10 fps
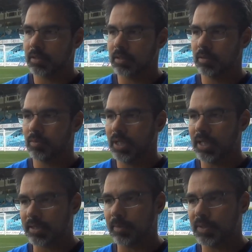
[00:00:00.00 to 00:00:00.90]
We
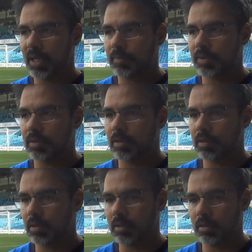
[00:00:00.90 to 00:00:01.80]
had sometimes
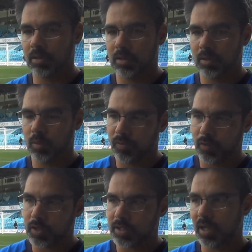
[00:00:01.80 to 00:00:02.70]
a good
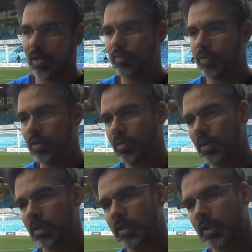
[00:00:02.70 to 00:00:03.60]
first half
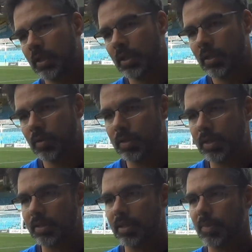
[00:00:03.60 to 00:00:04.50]
or good
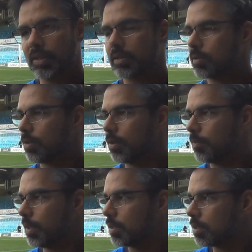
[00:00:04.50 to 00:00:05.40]
60 minutes, good
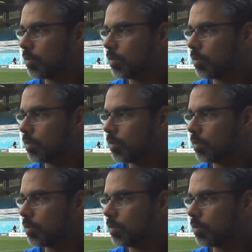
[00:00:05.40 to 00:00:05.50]
30 minutes.